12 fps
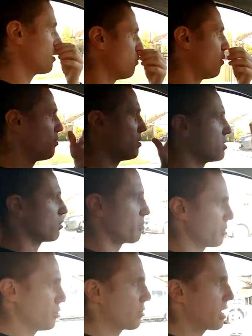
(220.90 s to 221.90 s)
okay, well, is it
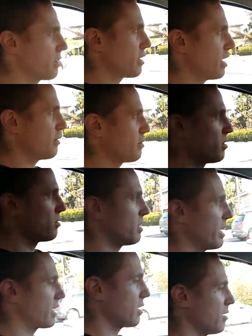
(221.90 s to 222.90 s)
pretty okay on the highway though?
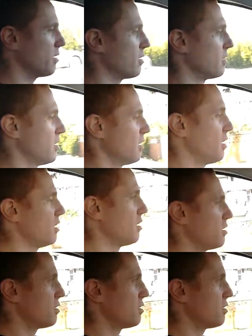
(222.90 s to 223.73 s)
Like uh, yes, yes, yes,